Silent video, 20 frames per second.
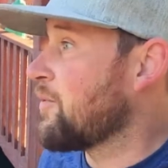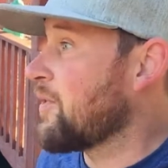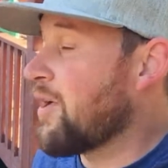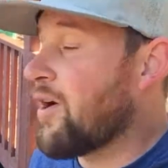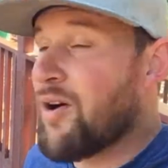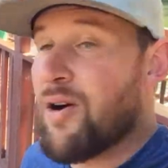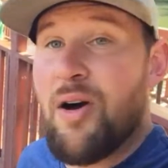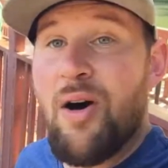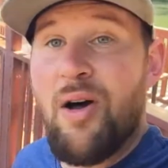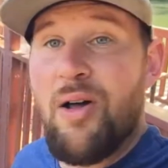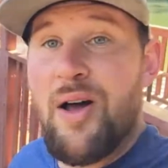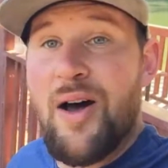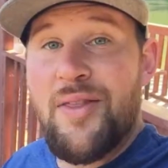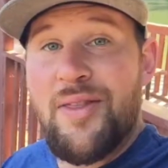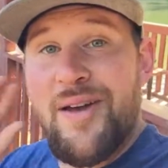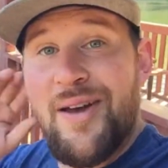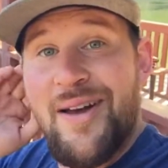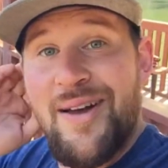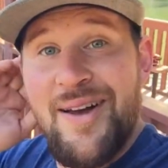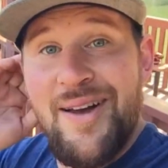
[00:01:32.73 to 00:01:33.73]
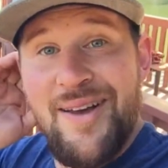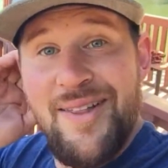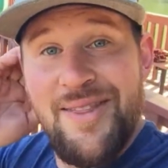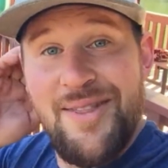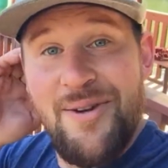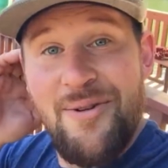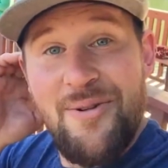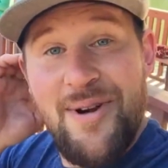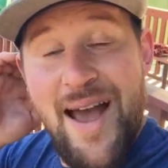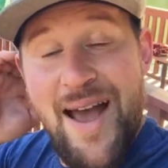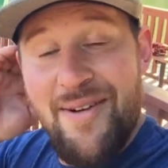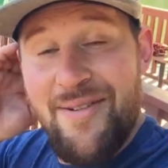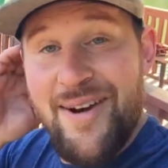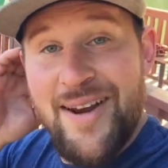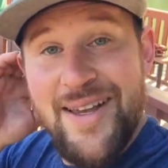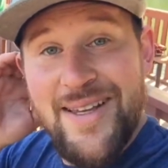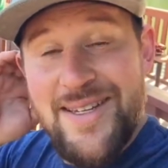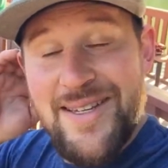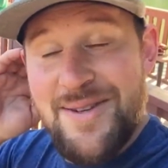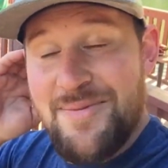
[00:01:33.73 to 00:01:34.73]
are all on the rat
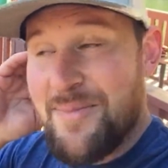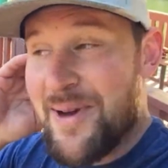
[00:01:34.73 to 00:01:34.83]
race.